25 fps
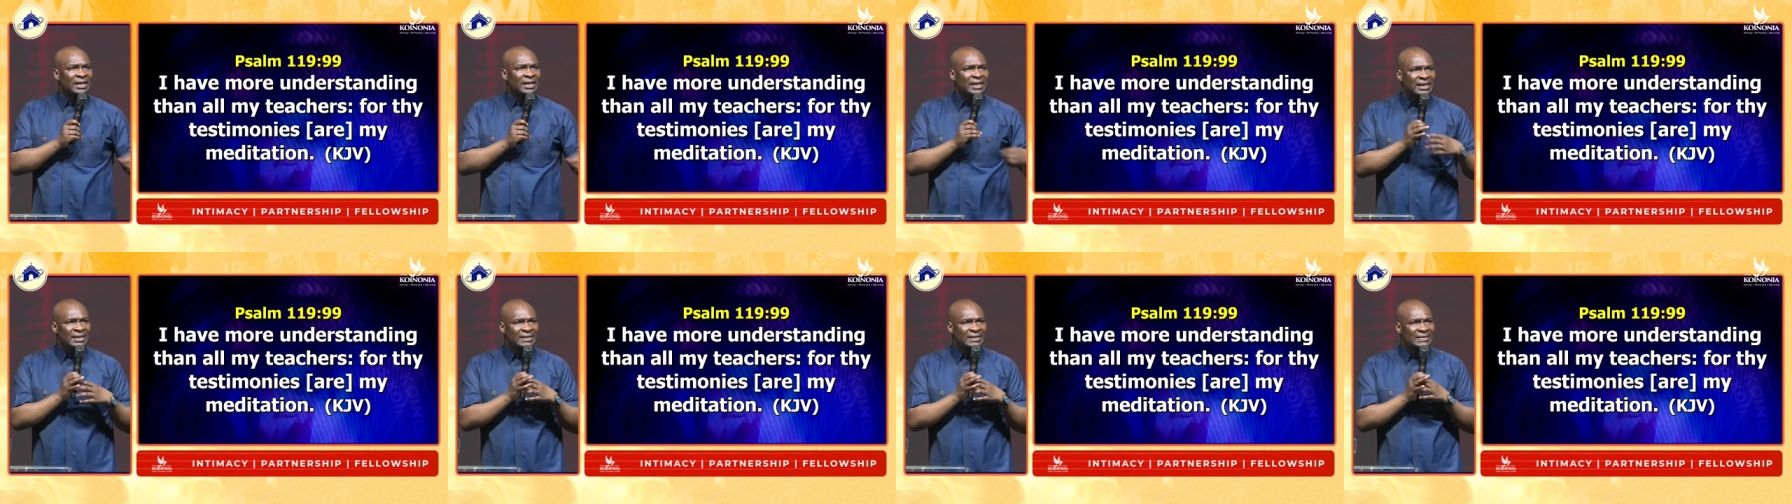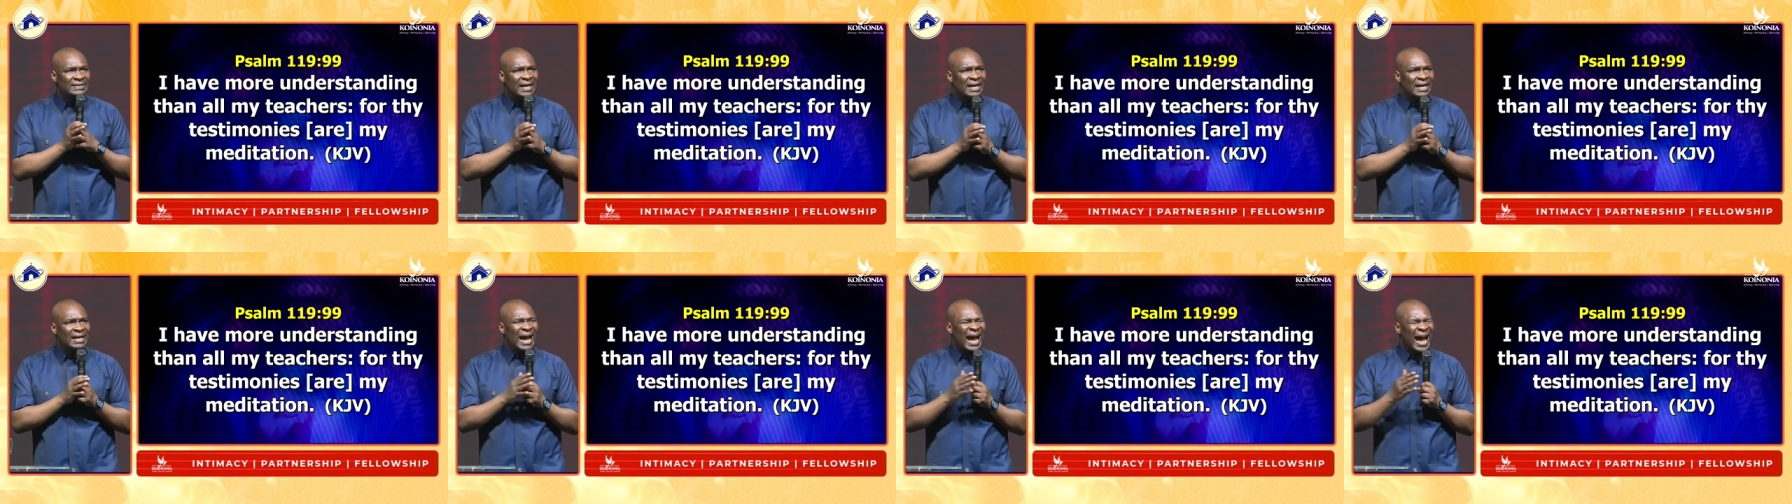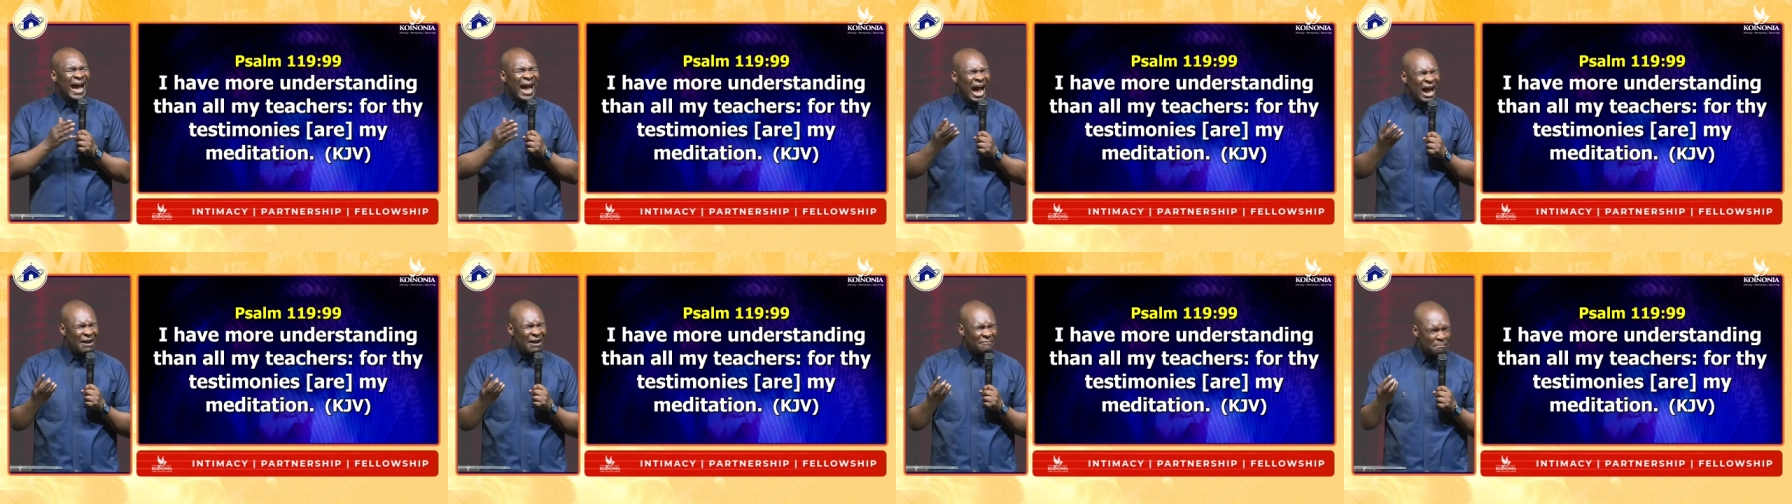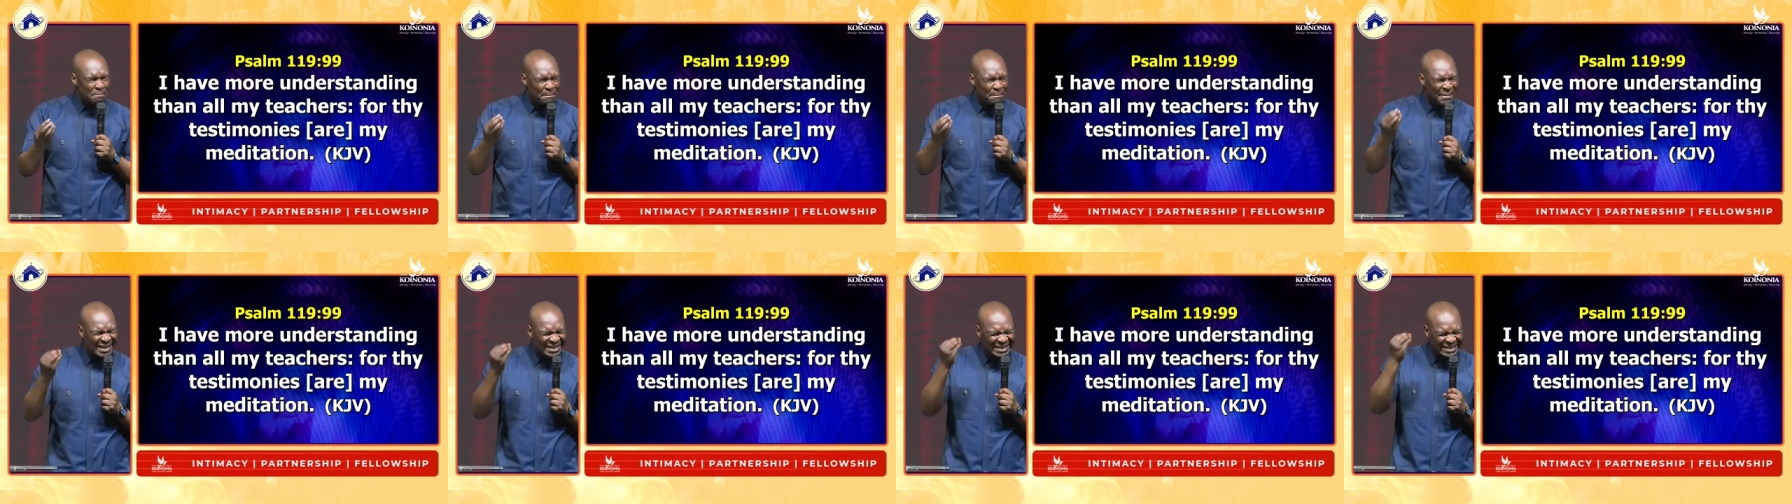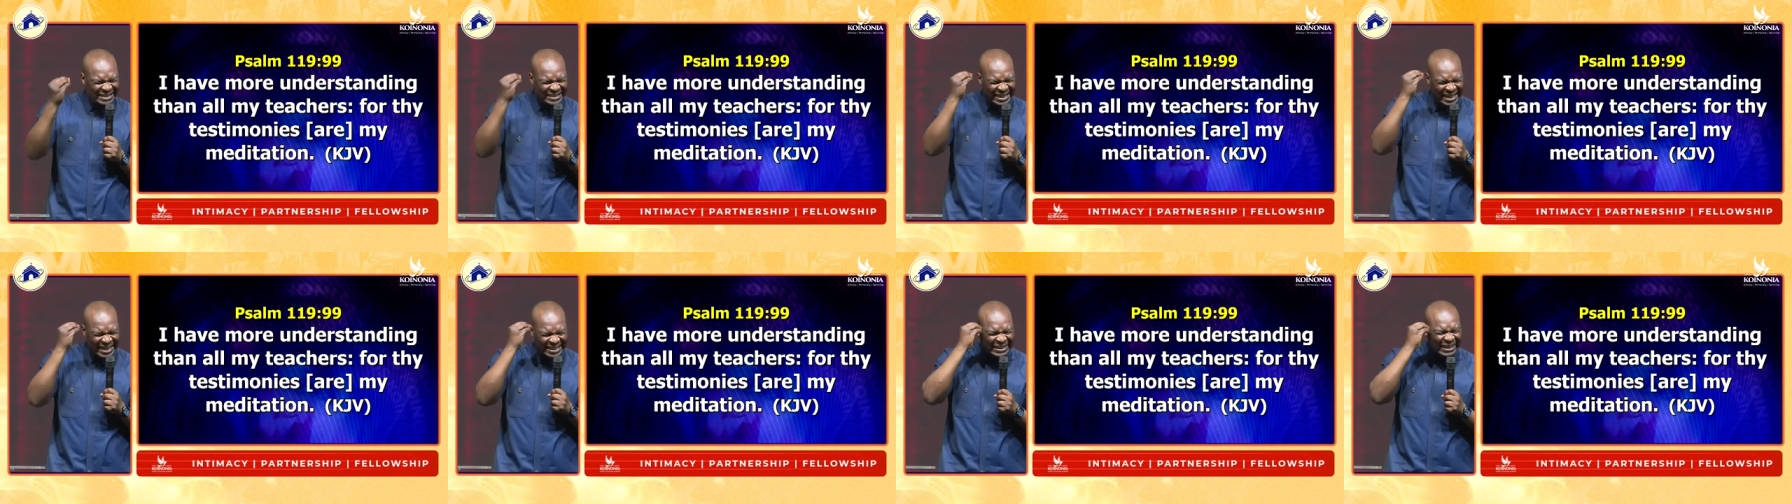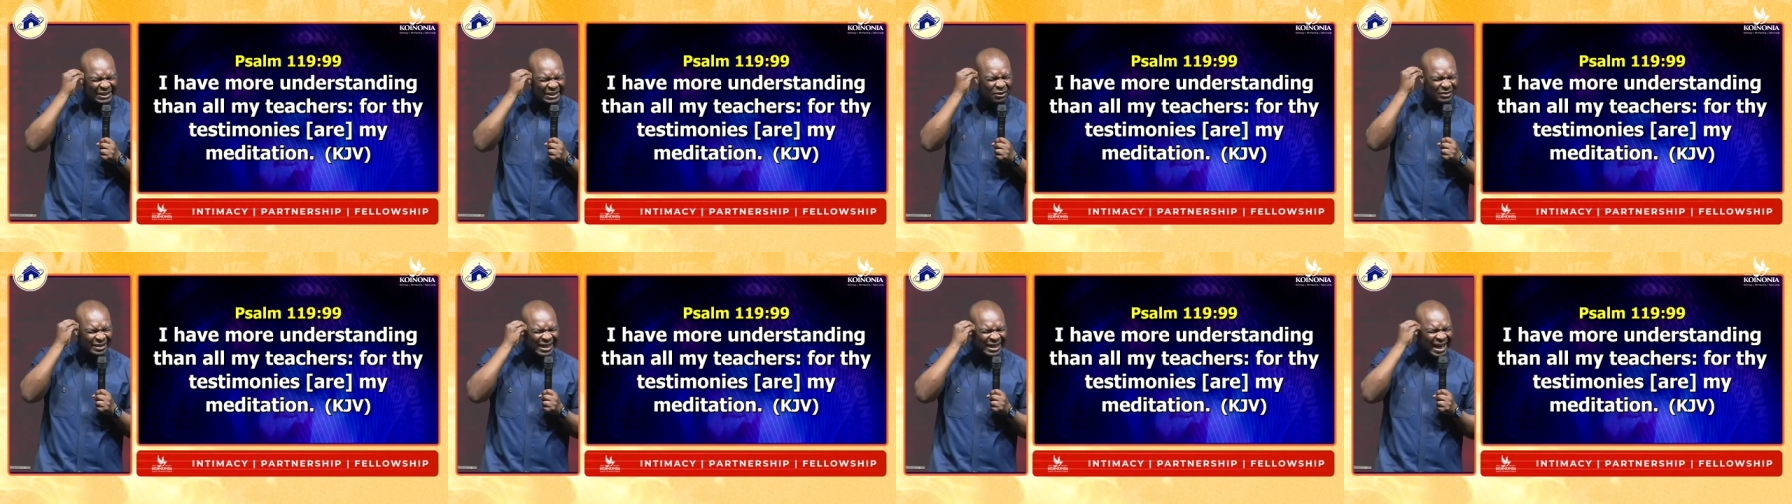is that I have
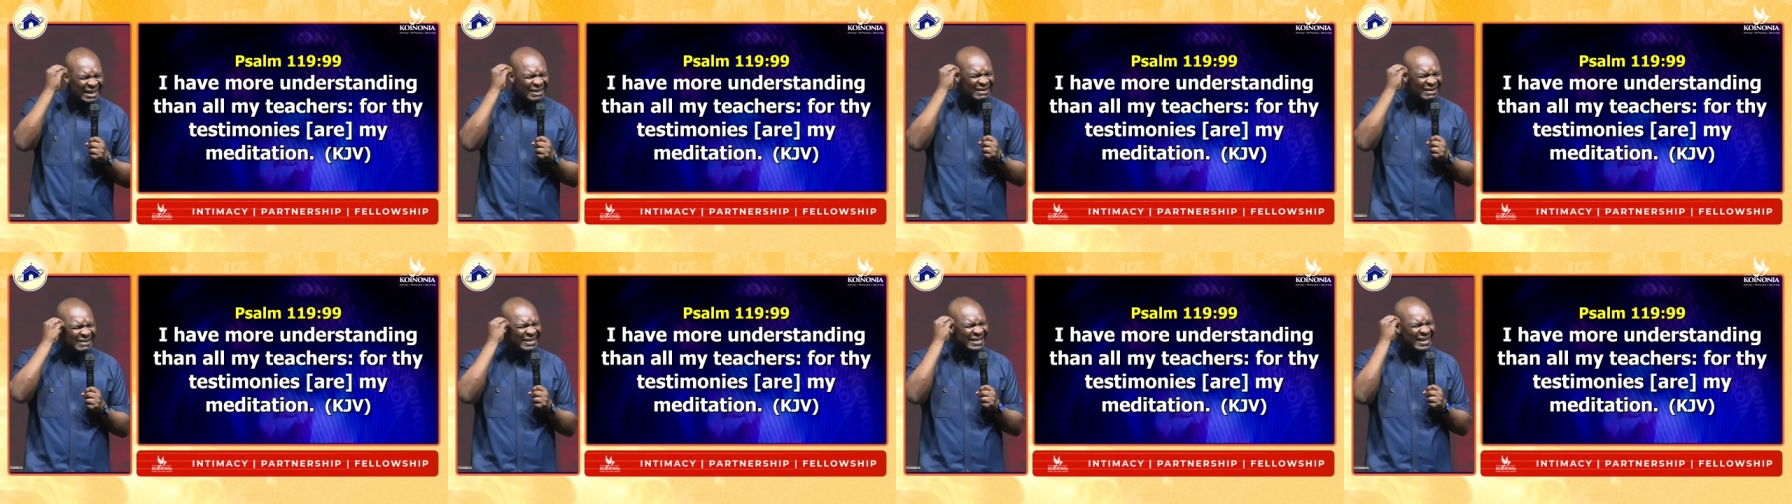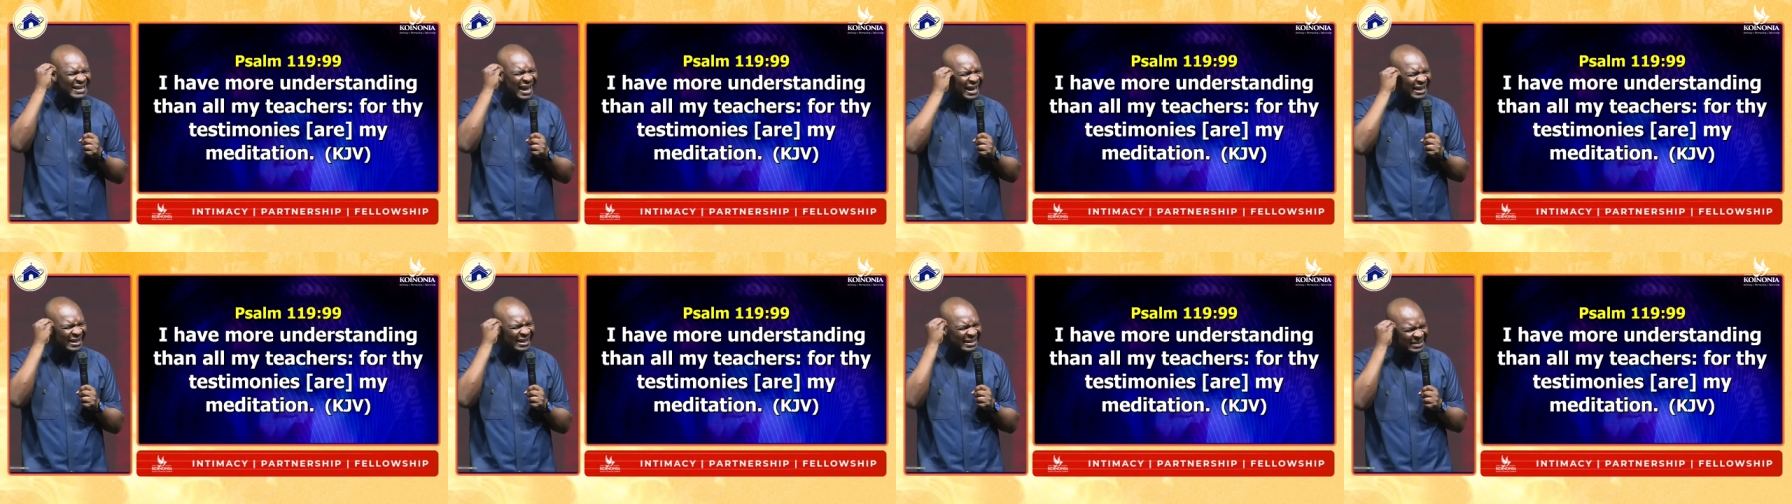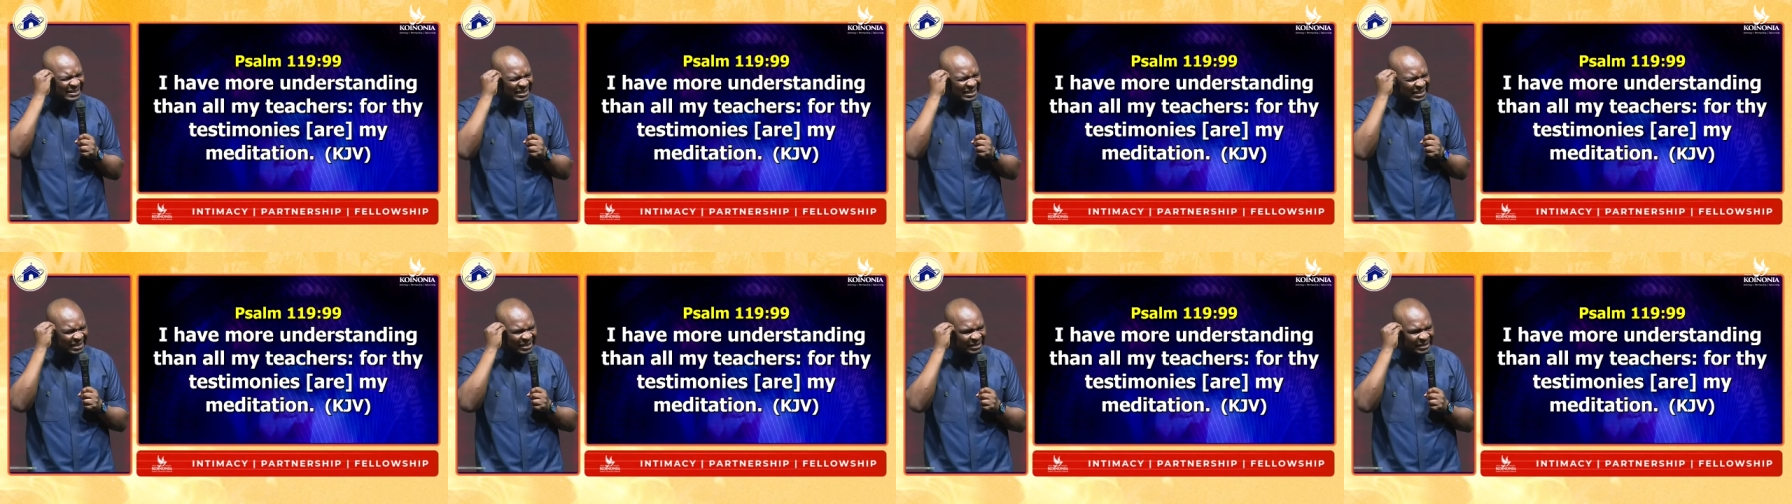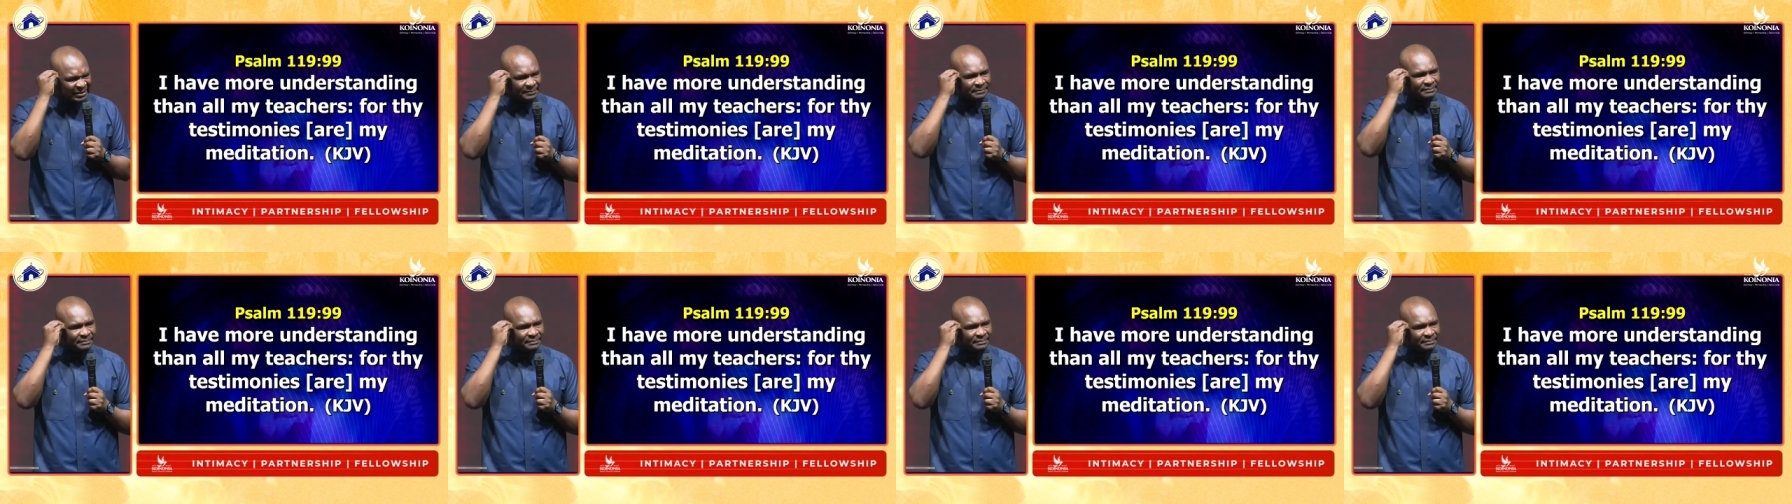meditated on that reality.